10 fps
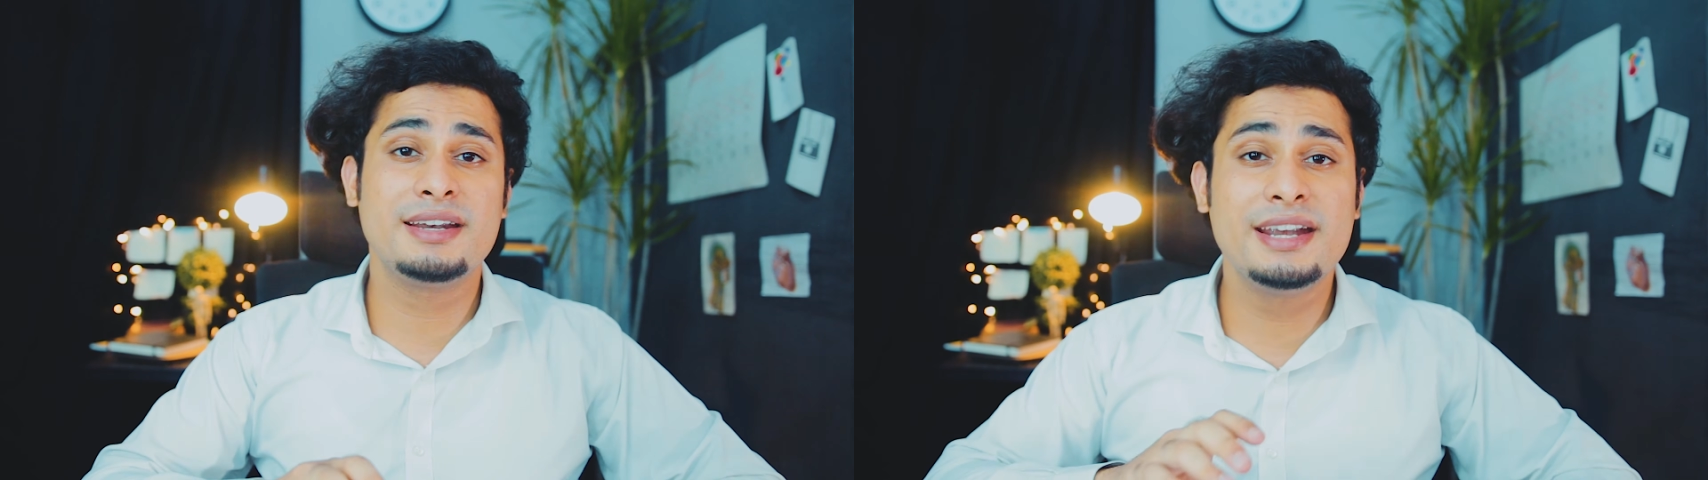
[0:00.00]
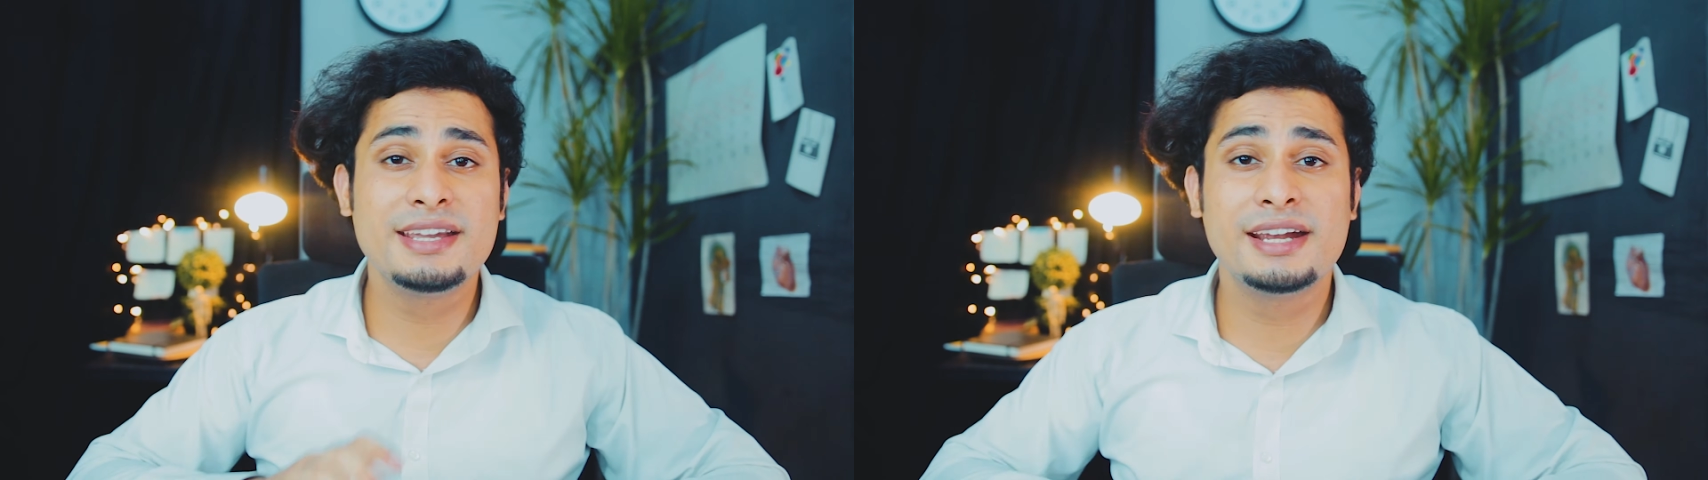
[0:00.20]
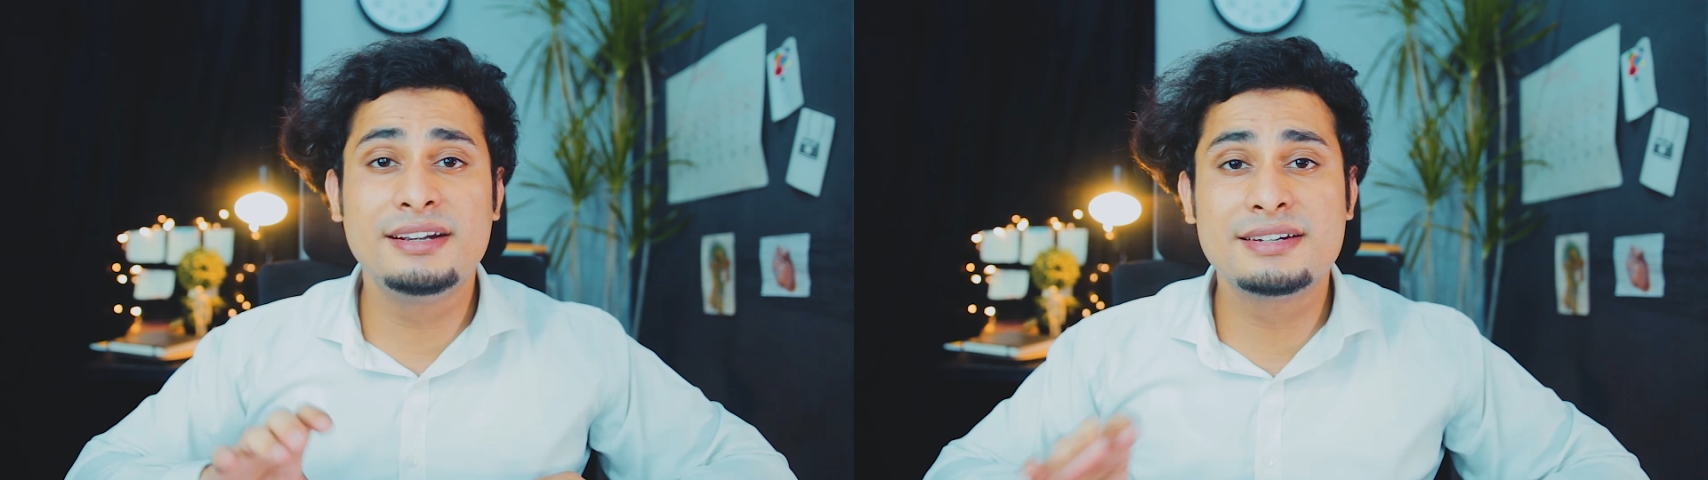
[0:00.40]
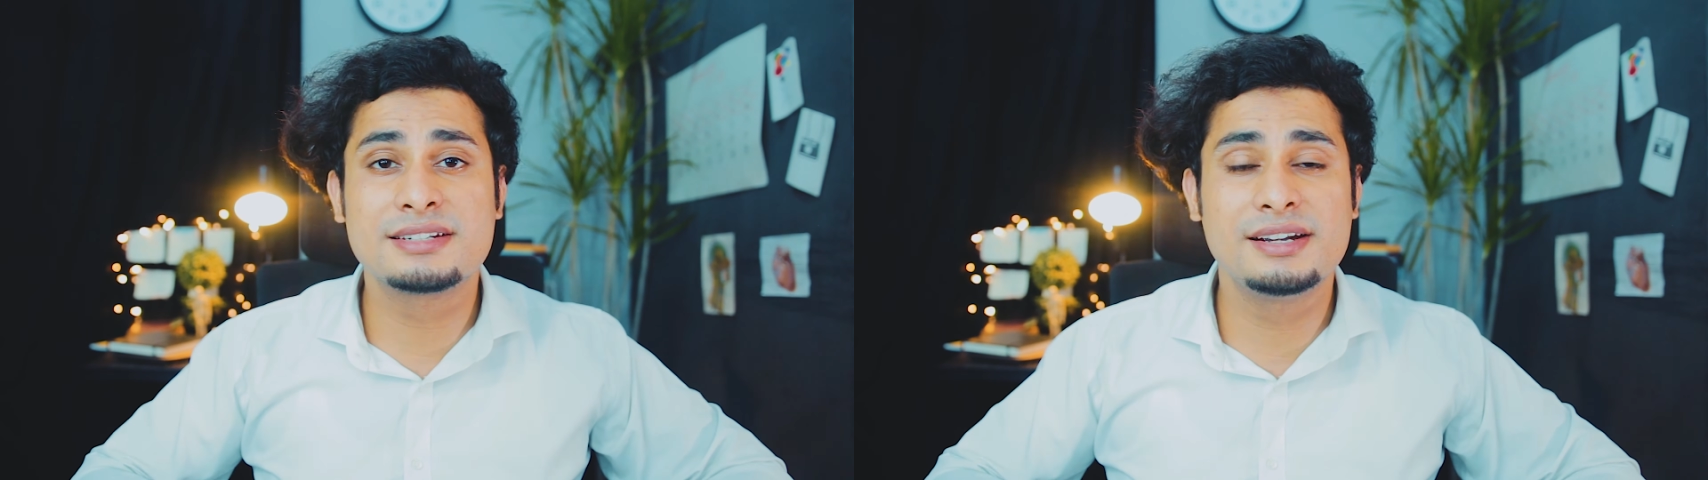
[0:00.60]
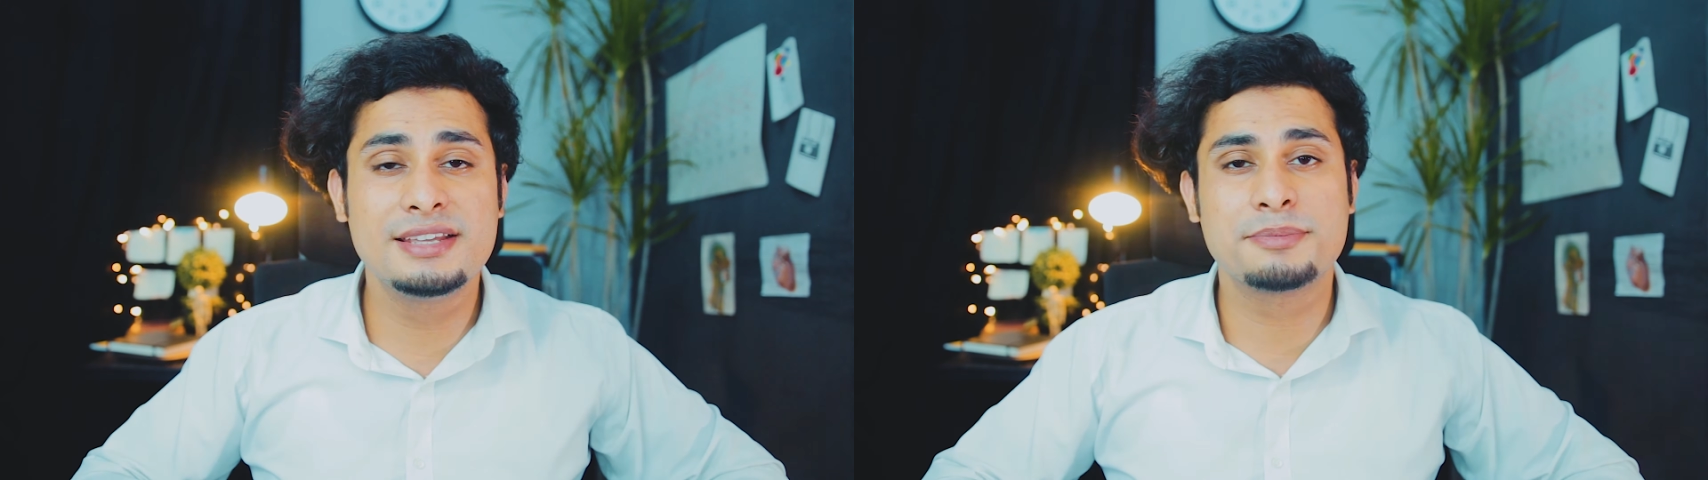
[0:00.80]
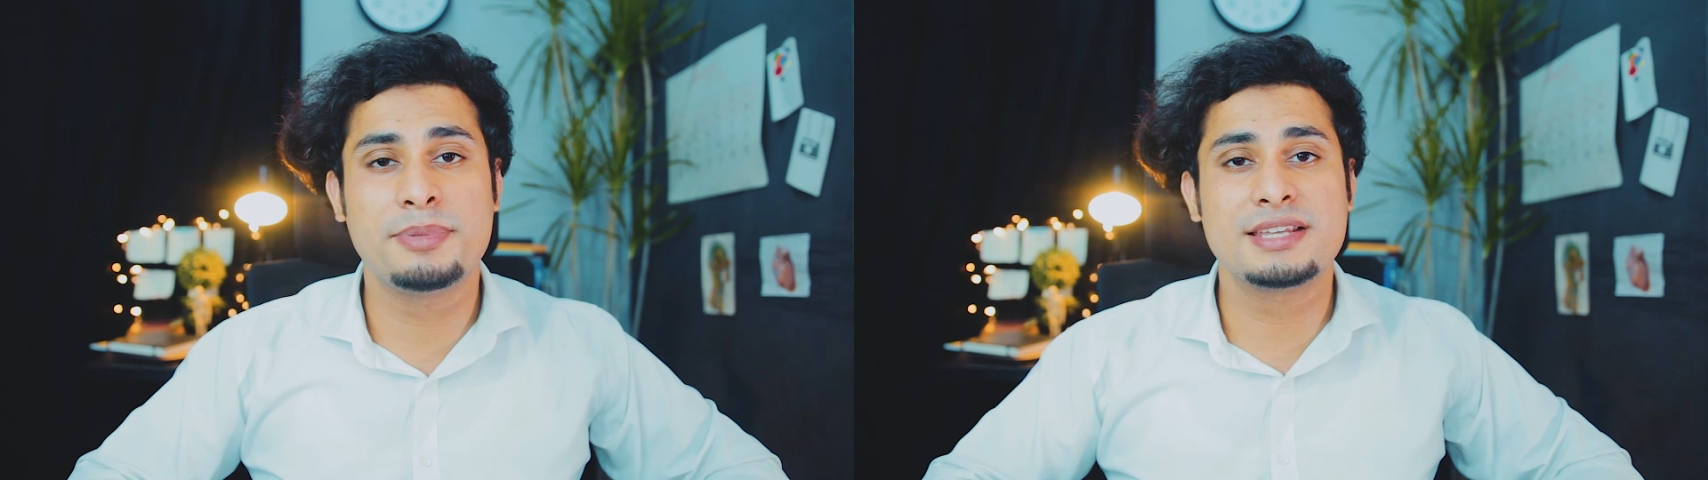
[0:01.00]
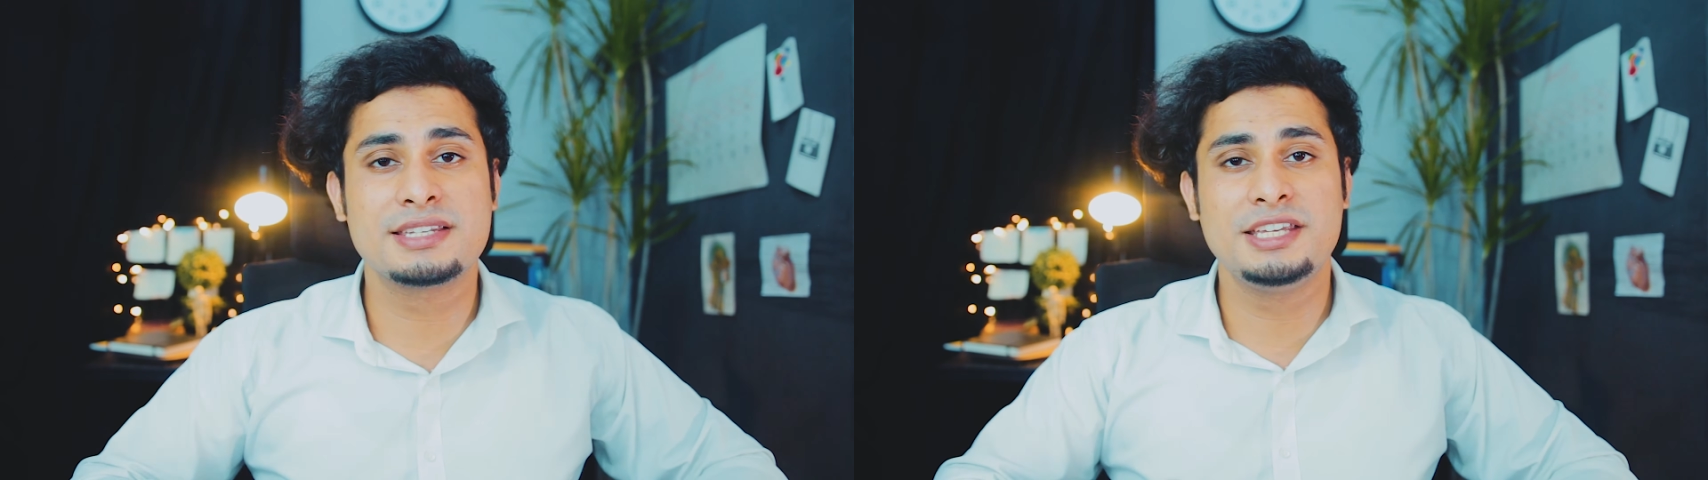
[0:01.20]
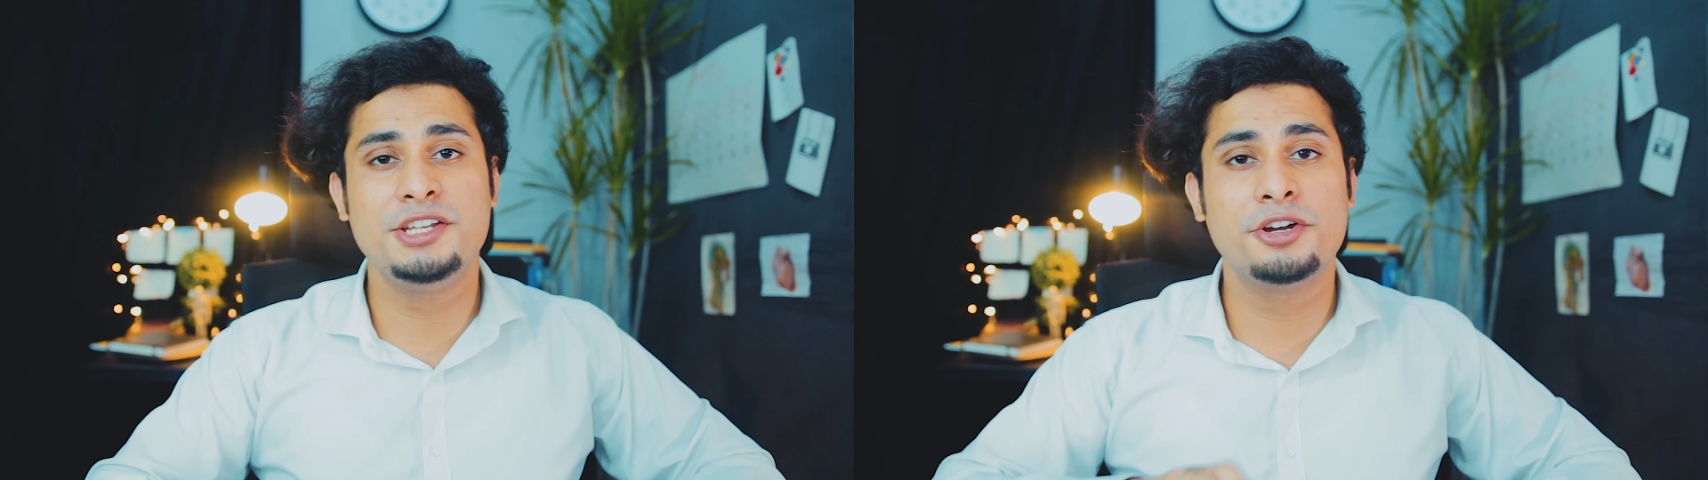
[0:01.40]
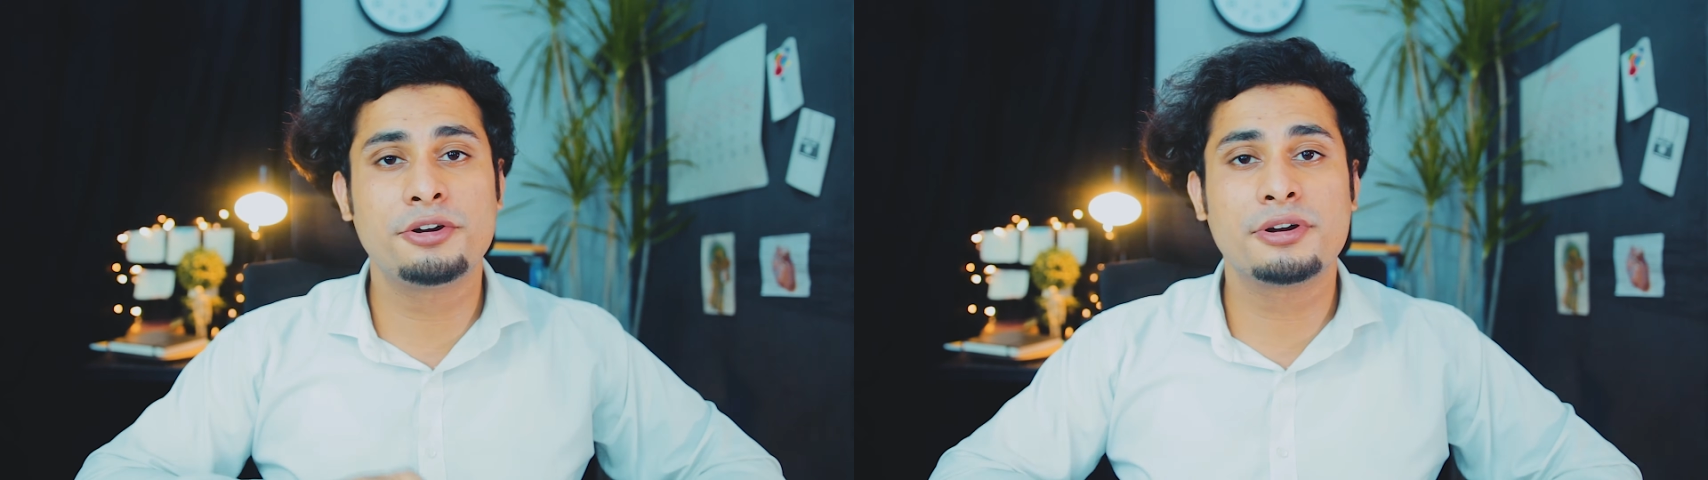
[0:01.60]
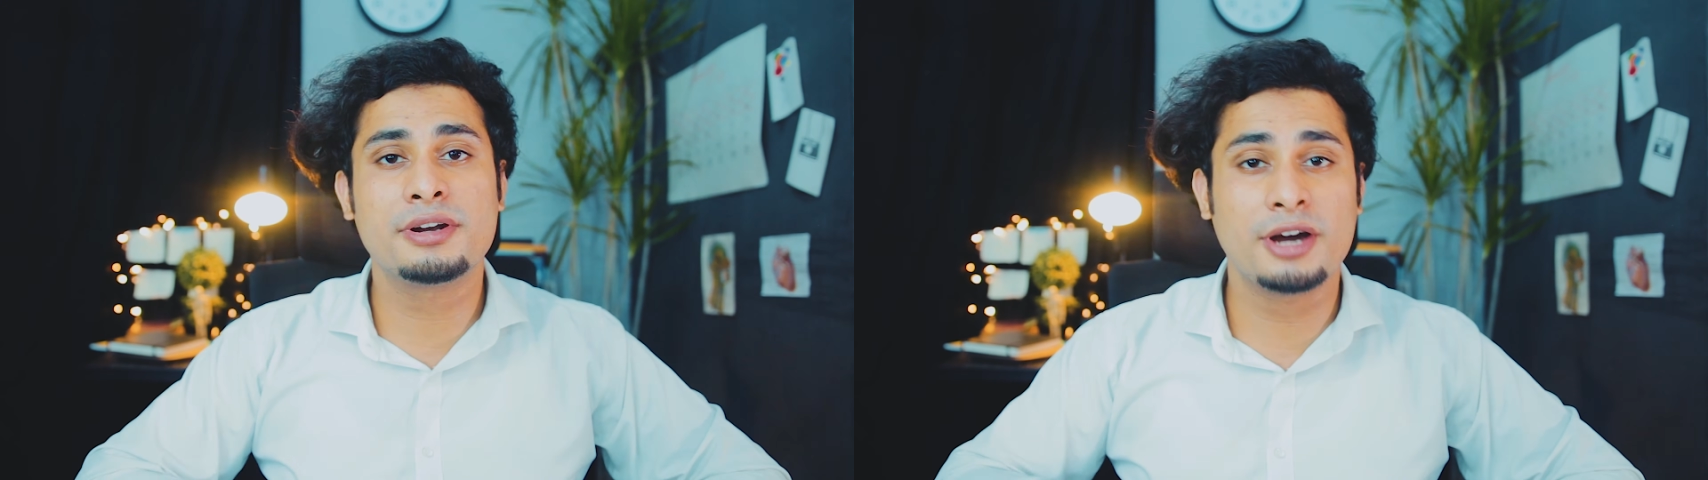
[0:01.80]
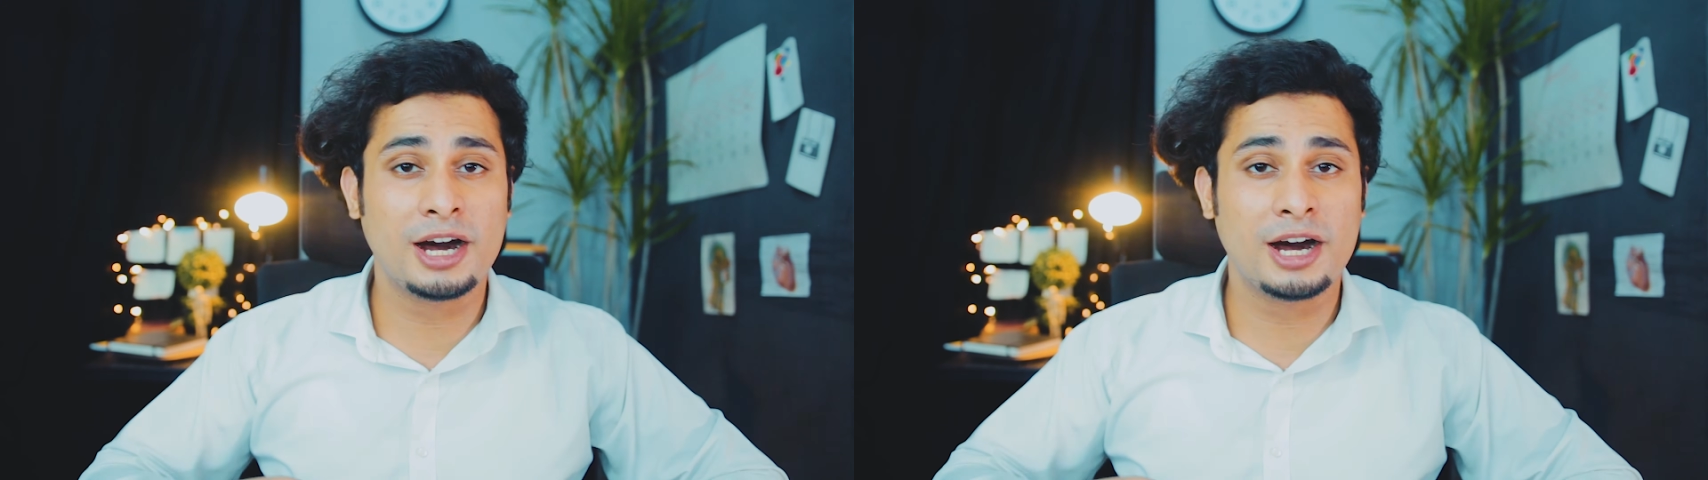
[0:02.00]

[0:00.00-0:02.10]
dedicated study space in your